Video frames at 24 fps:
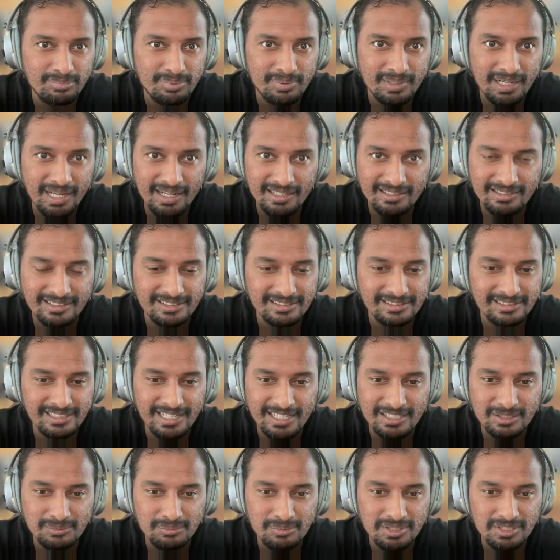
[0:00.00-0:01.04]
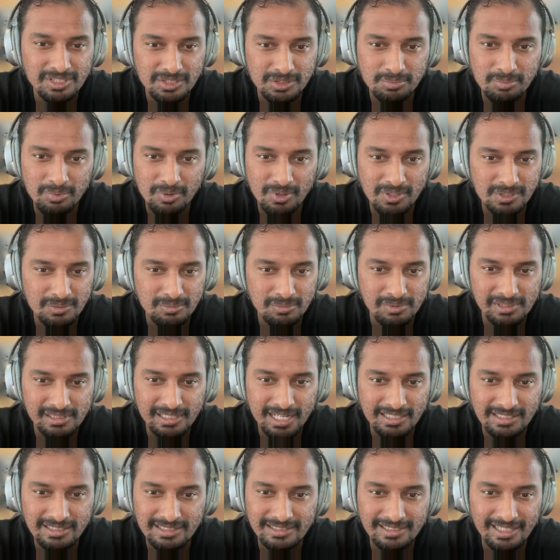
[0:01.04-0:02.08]
practice as much as possible.
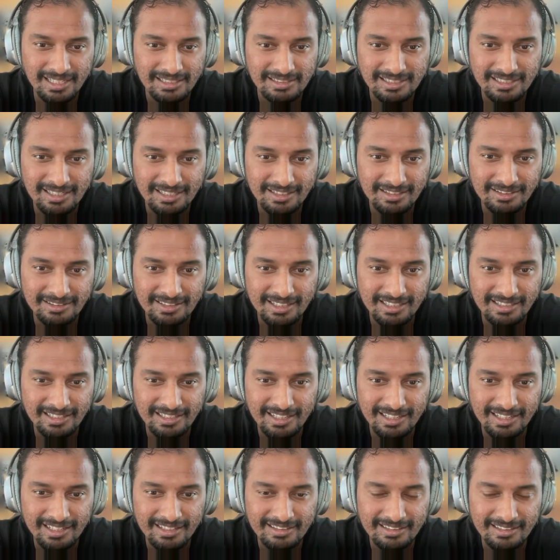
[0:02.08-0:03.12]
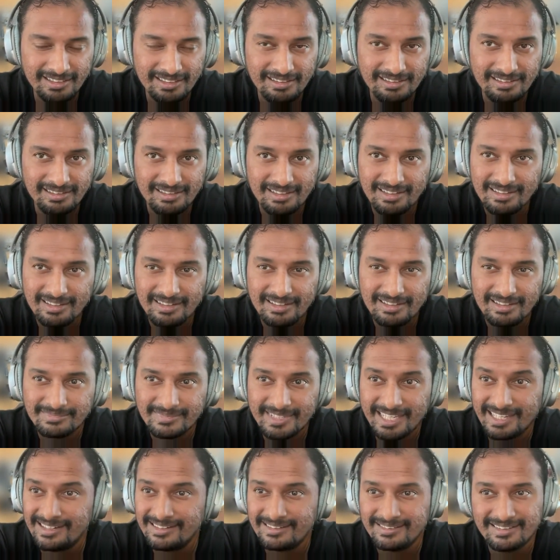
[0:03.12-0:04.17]
That's another thing that I can tell.
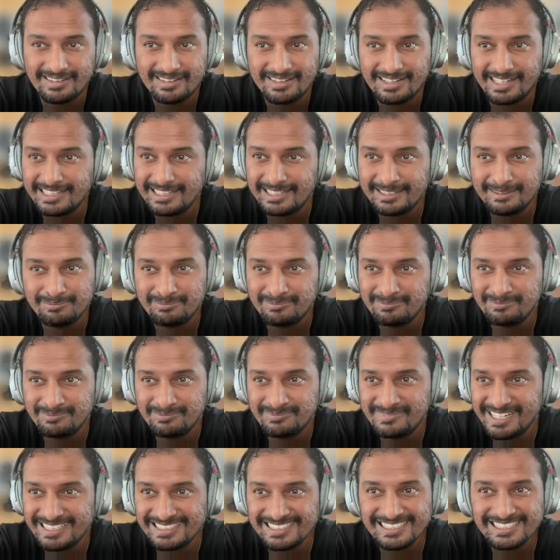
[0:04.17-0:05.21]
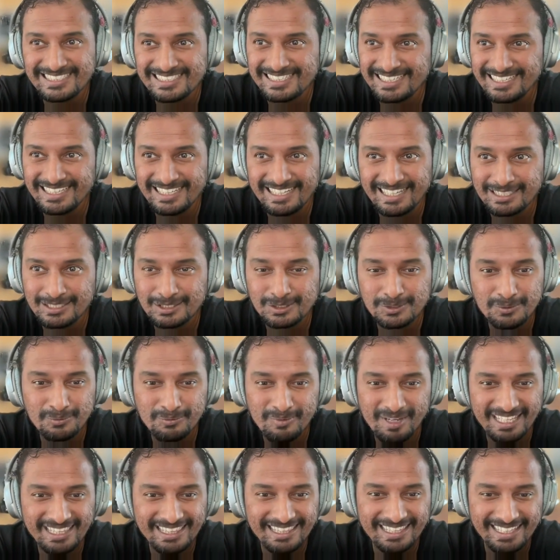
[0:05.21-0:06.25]
Yeah, I essentially like two
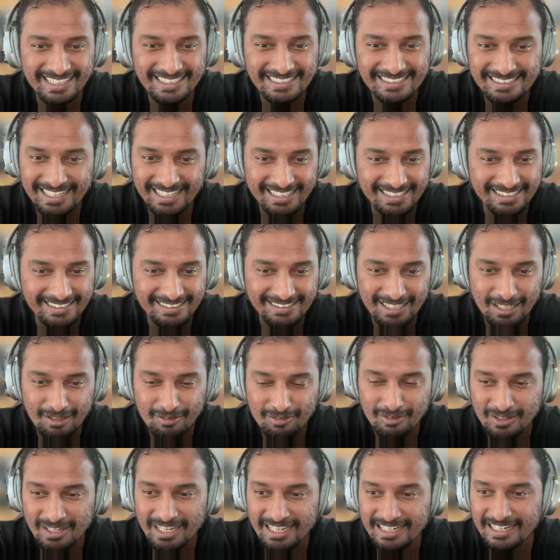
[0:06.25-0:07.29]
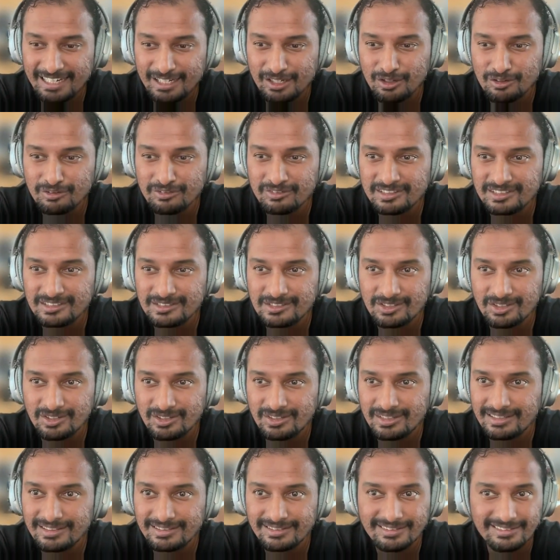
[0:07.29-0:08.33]
main things. Like if you can lead off with a
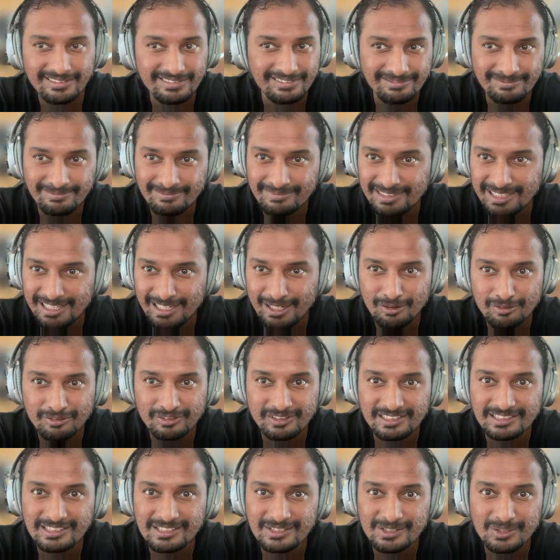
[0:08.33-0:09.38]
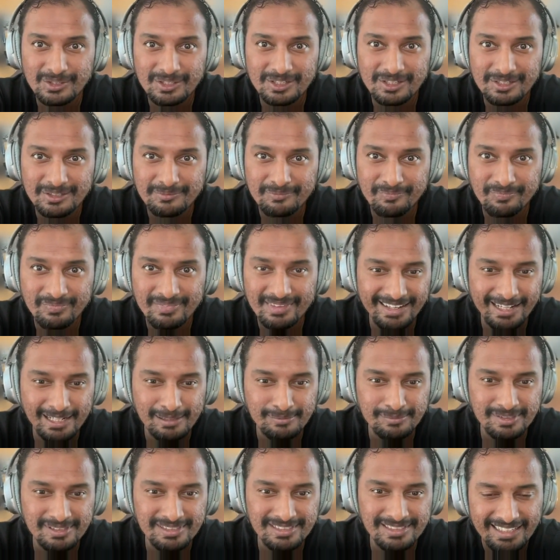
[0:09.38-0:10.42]
joke, lead off with a joke.
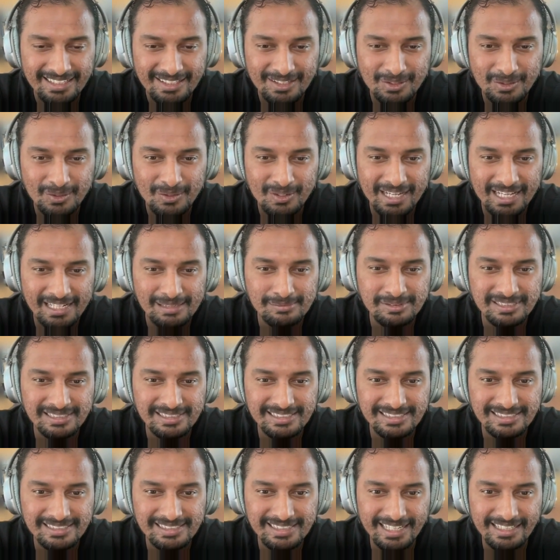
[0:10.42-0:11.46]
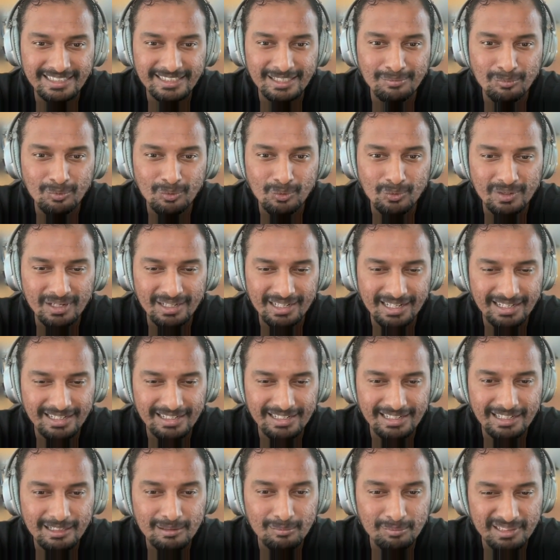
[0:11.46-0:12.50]
Helps set the mood
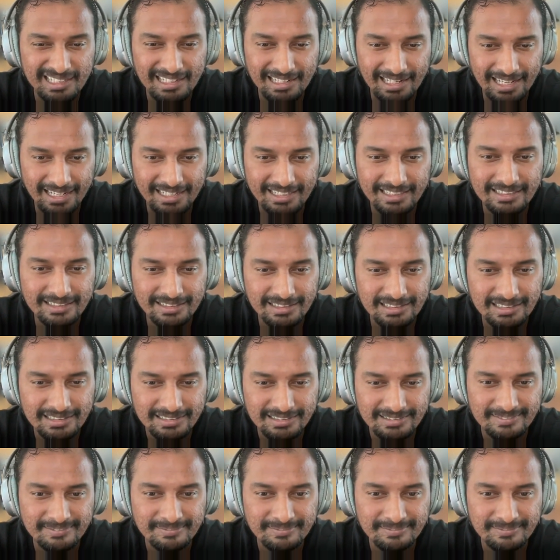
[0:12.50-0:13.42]
a little bit lighter.